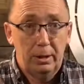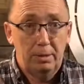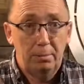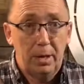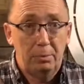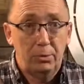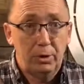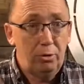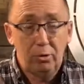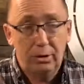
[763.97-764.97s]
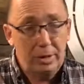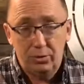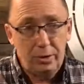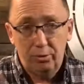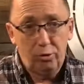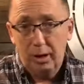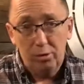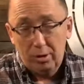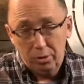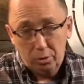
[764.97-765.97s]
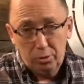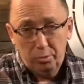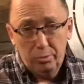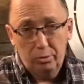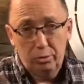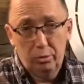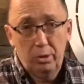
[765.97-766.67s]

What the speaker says: Bible teaching. That's not changed. That's always been true.